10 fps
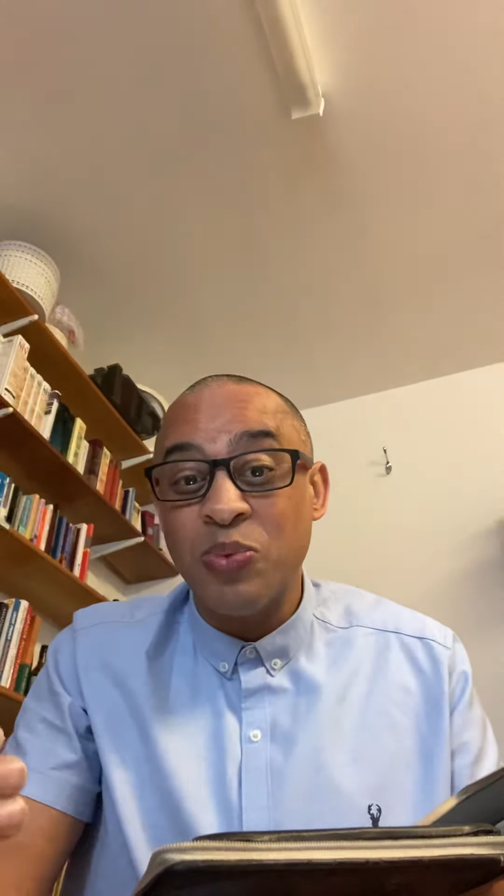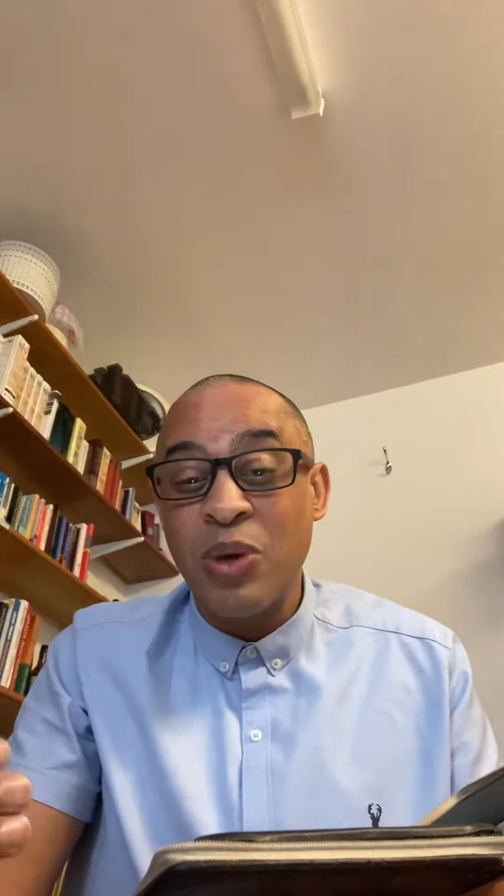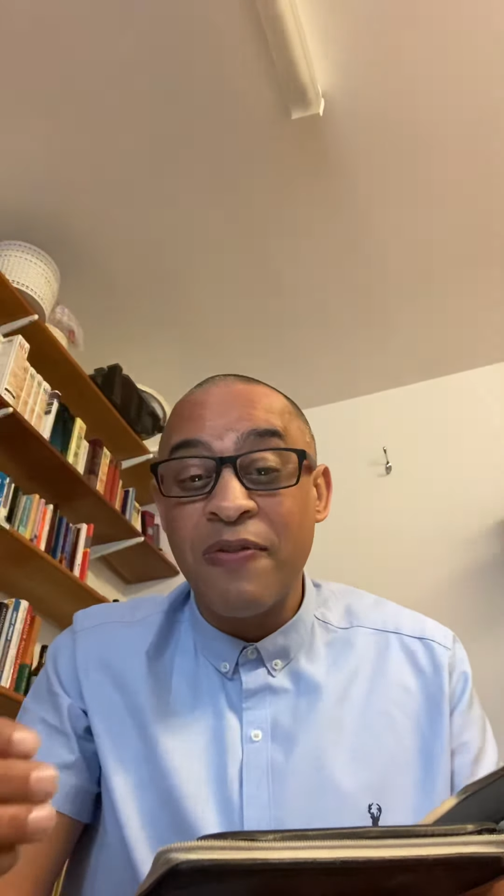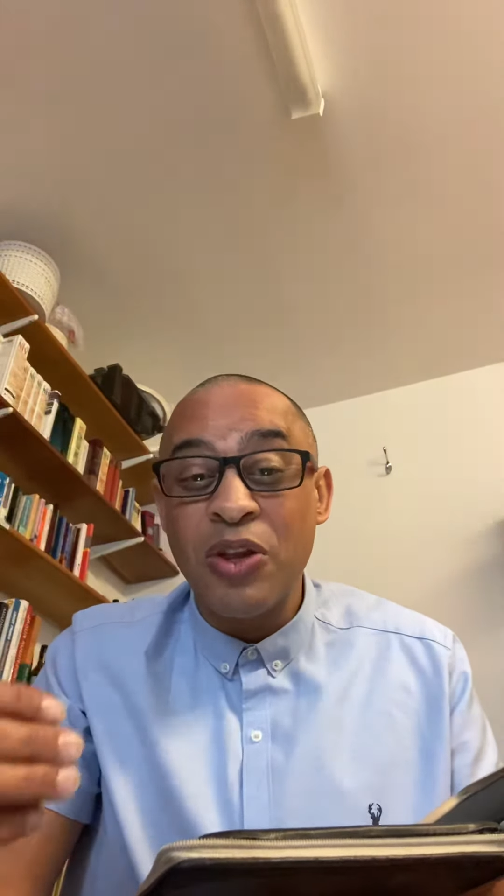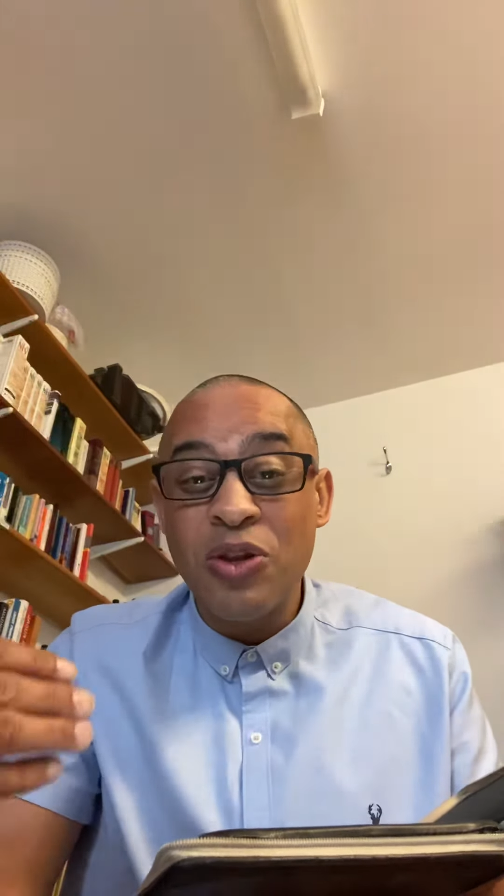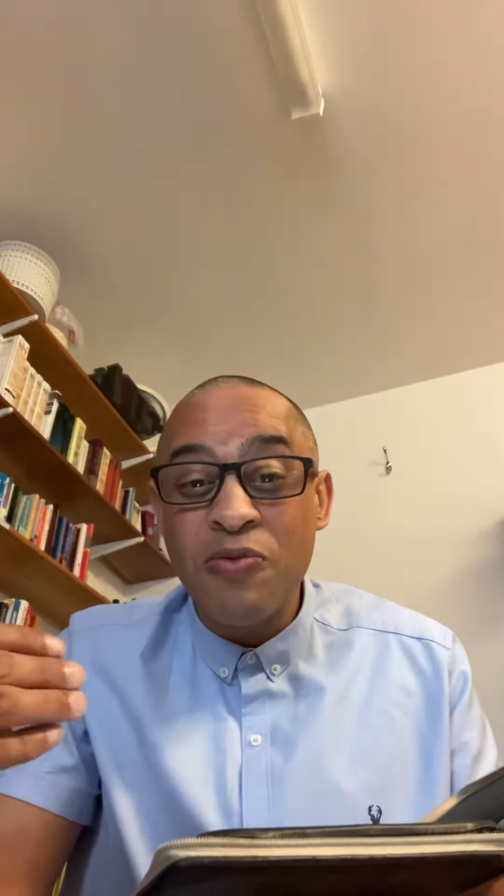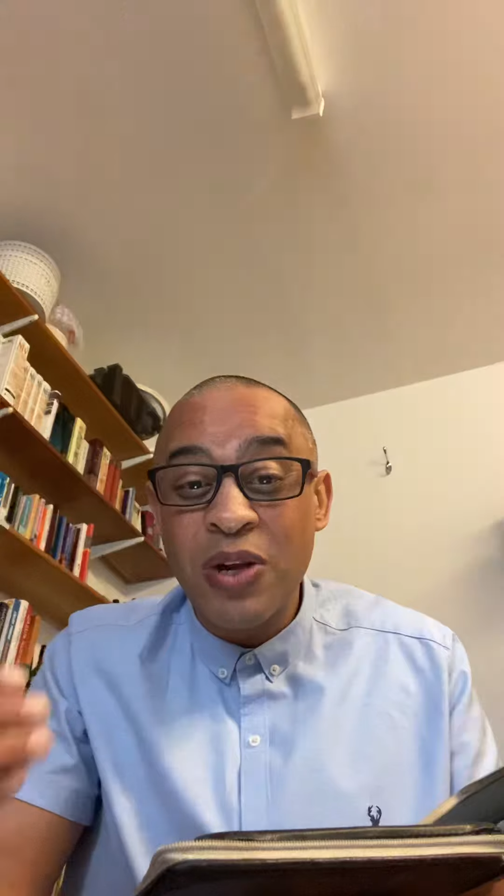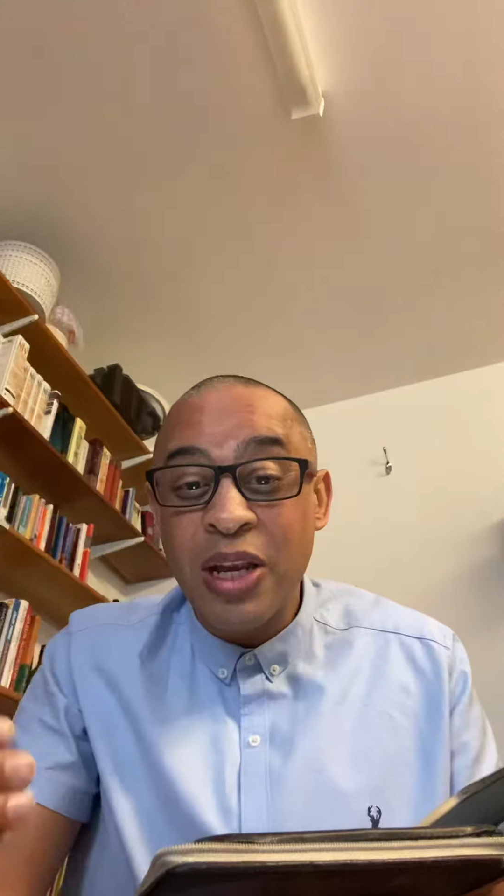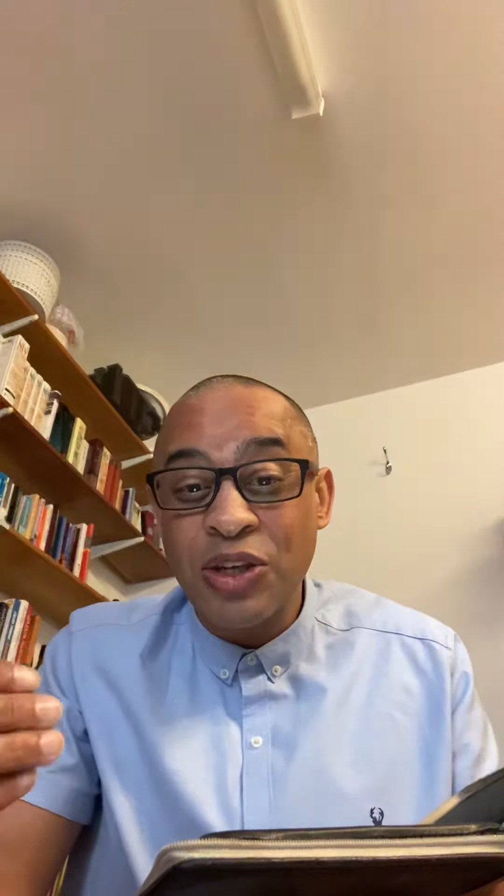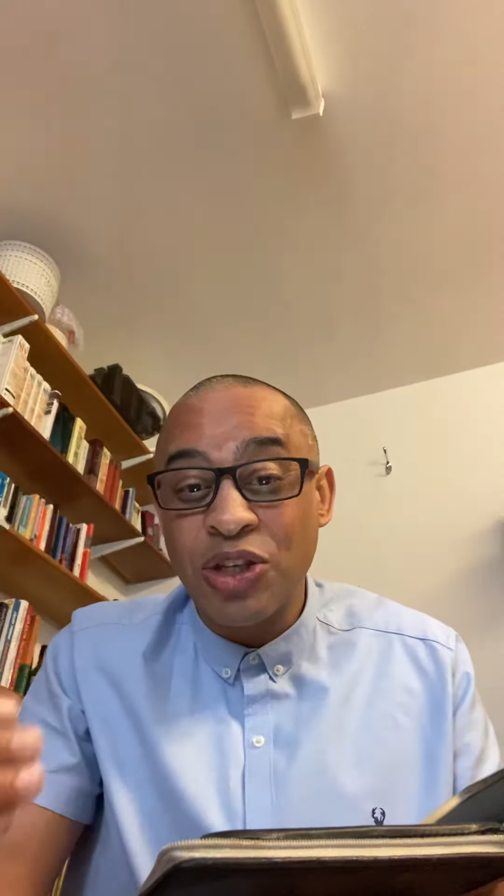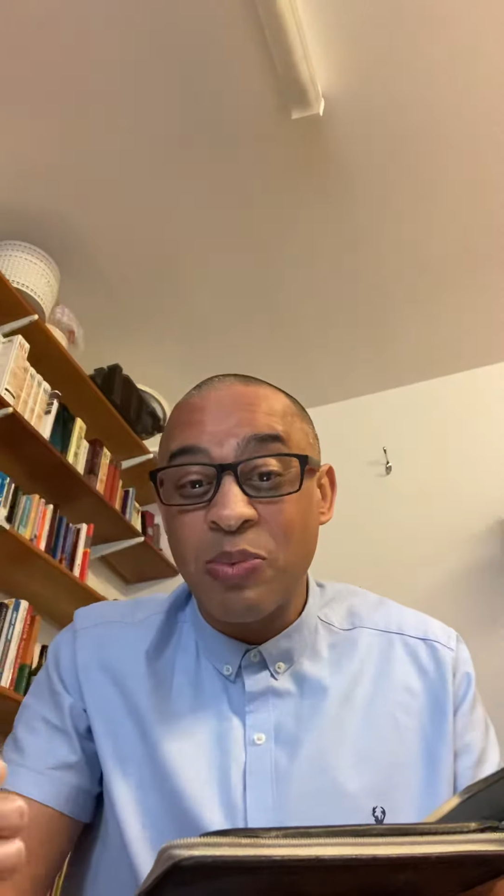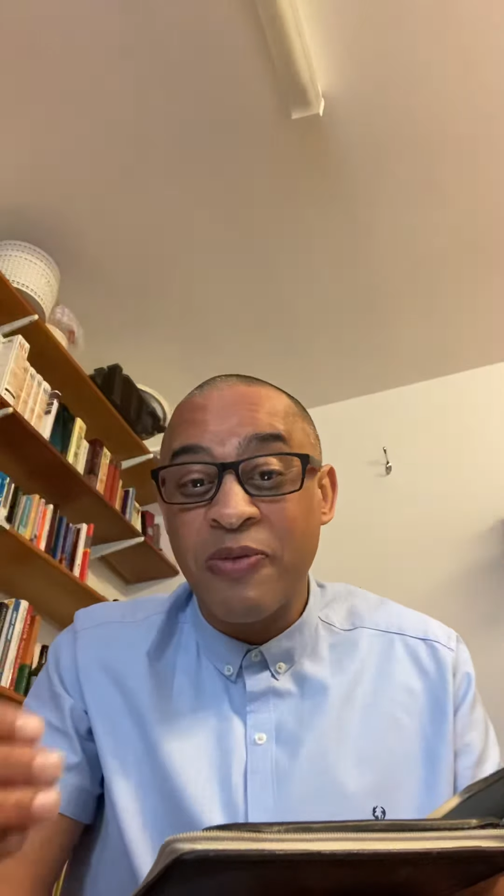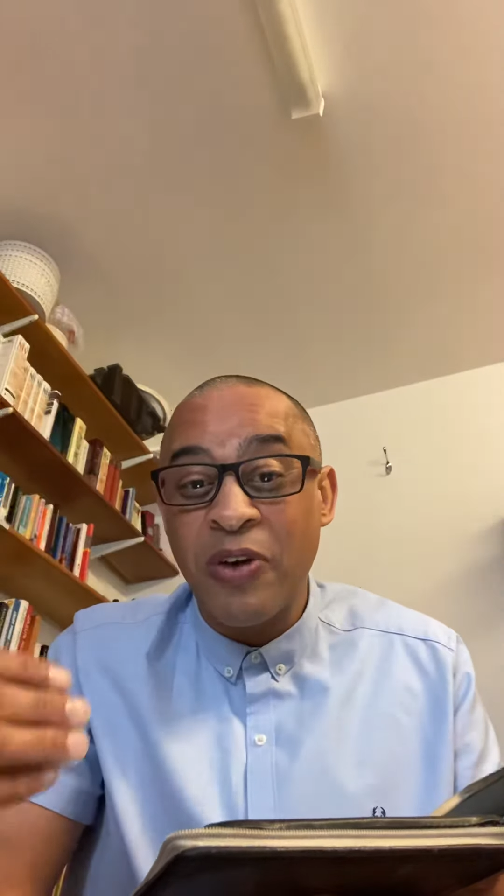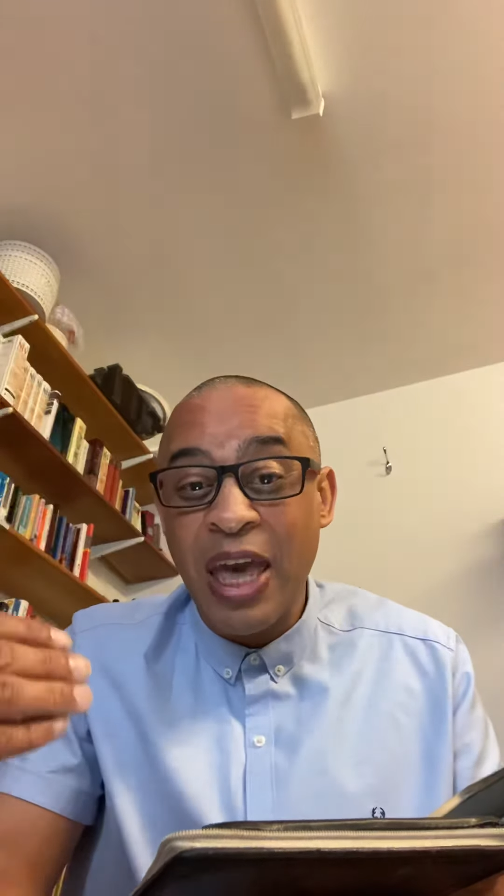We have a new relationship with